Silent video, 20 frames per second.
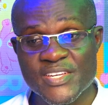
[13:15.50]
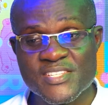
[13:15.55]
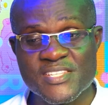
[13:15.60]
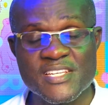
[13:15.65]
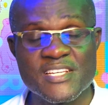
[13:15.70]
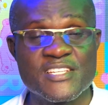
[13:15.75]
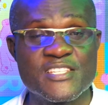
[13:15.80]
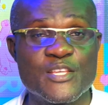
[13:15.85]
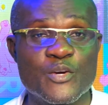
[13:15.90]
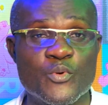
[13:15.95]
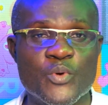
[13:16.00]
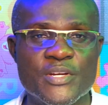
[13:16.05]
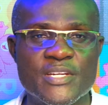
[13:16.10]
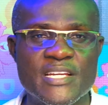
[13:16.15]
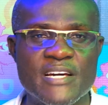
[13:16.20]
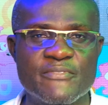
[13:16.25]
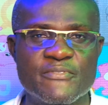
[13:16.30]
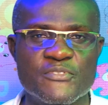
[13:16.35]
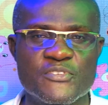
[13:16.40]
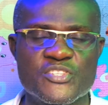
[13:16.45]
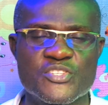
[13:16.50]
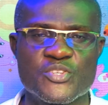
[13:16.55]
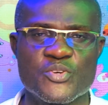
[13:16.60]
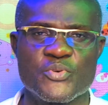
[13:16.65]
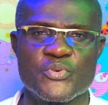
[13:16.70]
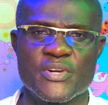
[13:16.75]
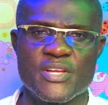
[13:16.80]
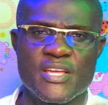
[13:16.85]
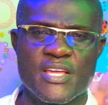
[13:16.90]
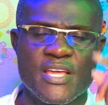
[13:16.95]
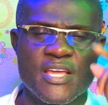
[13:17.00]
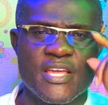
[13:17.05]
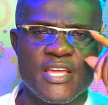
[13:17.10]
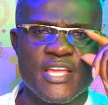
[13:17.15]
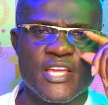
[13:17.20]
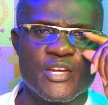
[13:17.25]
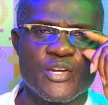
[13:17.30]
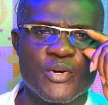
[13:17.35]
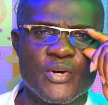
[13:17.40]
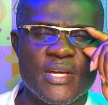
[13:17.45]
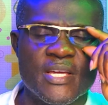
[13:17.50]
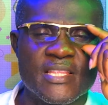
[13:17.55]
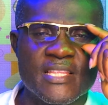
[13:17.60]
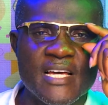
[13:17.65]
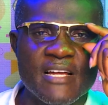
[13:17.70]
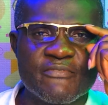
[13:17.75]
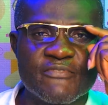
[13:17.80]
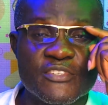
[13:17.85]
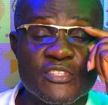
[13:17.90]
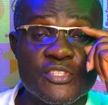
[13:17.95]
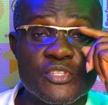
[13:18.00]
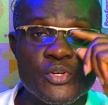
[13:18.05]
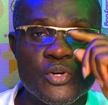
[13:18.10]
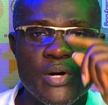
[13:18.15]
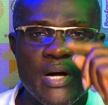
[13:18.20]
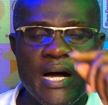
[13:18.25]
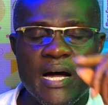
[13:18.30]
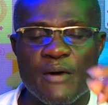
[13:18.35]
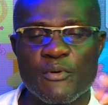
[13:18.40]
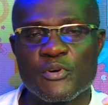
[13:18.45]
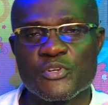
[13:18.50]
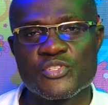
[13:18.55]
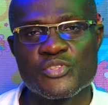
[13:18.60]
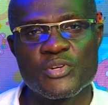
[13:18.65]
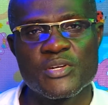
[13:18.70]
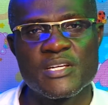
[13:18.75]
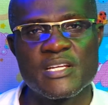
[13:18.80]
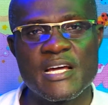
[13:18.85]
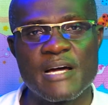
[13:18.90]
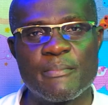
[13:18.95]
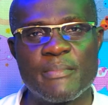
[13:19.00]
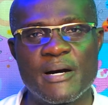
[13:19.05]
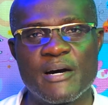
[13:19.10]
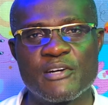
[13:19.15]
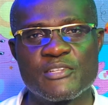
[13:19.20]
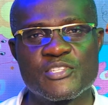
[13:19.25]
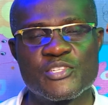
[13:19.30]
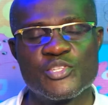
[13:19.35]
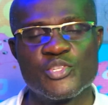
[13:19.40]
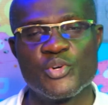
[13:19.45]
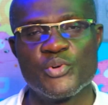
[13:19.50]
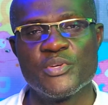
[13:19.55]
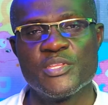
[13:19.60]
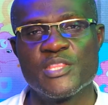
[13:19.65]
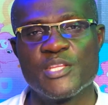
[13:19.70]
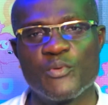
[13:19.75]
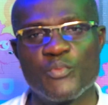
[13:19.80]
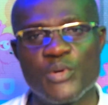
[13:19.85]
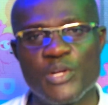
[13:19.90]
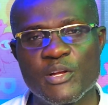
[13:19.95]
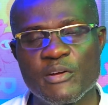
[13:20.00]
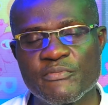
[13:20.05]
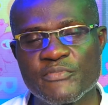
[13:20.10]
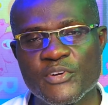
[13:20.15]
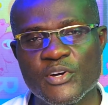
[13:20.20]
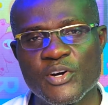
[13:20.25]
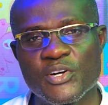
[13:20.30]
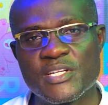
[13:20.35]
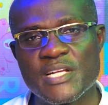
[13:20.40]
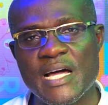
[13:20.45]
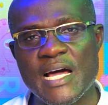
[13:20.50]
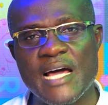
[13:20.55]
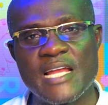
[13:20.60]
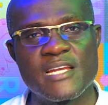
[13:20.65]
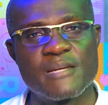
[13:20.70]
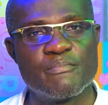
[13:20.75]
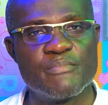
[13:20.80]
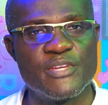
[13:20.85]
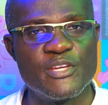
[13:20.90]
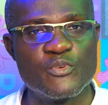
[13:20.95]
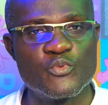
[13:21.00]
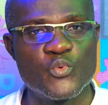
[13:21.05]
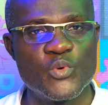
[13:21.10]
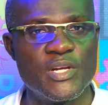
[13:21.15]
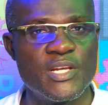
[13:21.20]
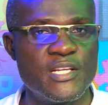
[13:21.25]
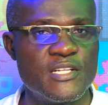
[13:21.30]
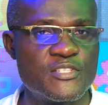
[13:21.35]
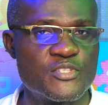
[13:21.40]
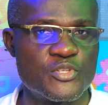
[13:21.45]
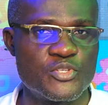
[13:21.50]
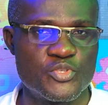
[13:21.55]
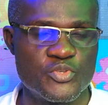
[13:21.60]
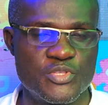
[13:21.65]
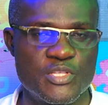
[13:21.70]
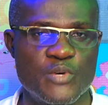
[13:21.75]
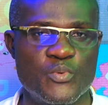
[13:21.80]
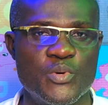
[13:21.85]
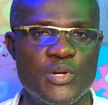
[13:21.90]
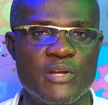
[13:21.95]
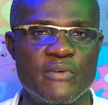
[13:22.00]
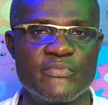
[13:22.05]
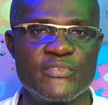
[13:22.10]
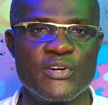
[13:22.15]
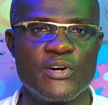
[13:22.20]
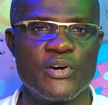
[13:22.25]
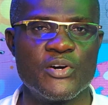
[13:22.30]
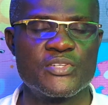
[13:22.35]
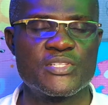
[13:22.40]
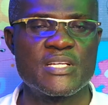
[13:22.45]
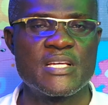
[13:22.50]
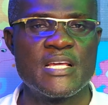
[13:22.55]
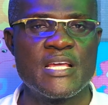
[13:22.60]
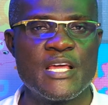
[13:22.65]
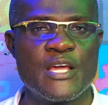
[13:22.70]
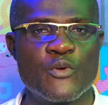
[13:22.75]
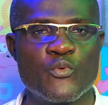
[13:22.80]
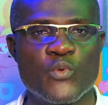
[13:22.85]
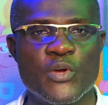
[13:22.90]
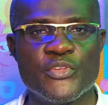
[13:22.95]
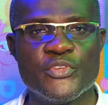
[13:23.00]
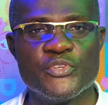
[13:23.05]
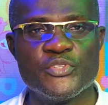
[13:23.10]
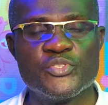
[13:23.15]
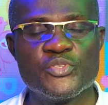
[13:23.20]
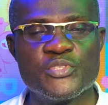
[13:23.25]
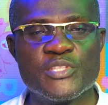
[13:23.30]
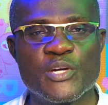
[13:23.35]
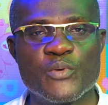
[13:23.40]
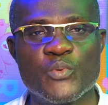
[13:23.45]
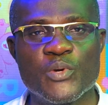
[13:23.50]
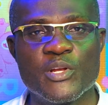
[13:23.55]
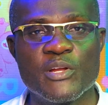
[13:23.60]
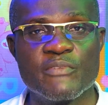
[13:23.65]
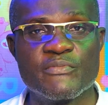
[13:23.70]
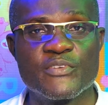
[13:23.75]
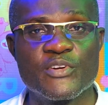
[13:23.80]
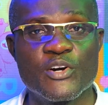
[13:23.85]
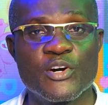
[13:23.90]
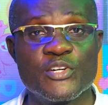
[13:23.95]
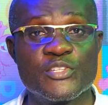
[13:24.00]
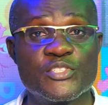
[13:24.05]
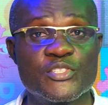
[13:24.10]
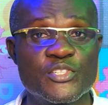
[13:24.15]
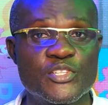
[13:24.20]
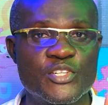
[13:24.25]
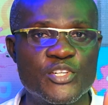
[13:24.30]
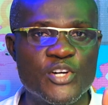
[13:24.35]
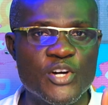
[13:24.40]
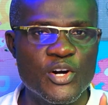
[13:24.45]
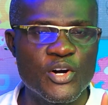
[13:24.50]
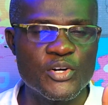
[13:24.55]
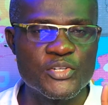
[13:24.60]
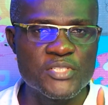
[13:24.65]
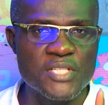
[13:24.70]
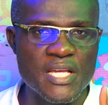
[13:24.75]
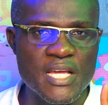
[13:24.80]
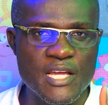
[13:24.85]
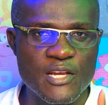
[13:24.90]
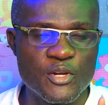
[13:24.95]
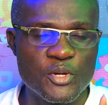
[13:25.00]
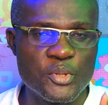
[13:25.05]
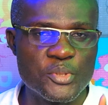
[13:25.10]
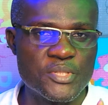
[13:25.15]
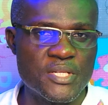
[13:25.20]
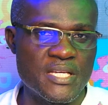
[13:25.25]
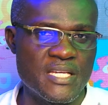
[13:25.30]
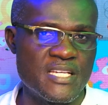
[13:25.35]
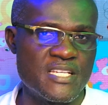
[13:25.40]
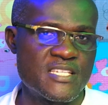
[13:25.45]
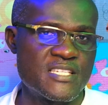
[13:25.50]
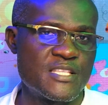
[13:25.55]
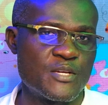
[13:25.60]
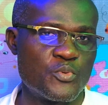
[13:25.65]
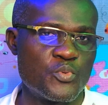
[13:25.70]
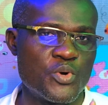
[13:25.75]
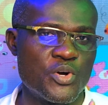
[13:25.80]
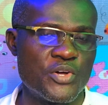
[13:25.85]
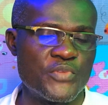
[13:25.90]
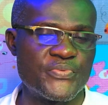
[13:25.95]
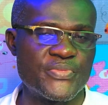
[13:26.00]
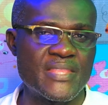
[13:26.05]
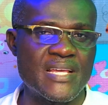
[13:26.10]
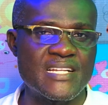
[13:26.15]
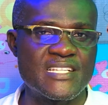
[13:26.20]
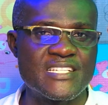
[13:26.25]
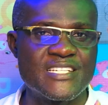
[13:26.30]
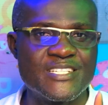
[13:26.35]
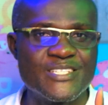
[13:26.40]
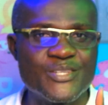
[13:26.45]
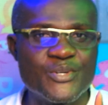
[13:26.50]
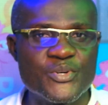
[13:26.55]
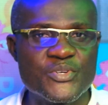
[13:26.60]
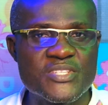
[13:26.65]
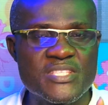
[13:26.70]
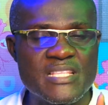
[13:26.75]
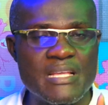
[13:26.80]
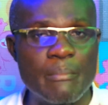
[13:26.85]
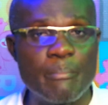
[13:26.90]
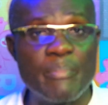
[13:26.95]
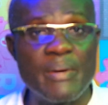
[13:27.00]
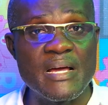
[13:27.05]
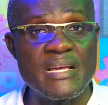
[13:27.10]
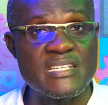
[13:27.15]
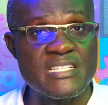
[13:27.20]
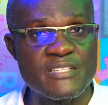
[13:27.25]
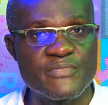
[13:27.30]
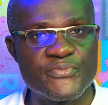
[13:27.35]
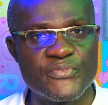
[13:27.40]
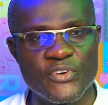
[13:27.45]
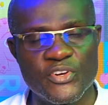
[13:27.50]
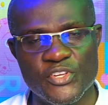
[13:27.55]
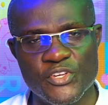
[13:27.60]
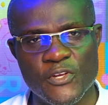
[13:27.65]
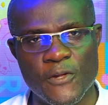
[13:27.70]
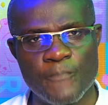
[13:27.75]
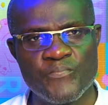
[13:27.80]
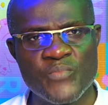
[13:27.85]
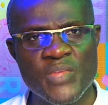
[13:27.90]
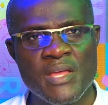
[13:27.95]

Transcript: is the wonderful story. You know, in that video, I was talking about knowing the will of God and being willing to do the will of God. When you do the will of God, God alone is the one that knows the best for you.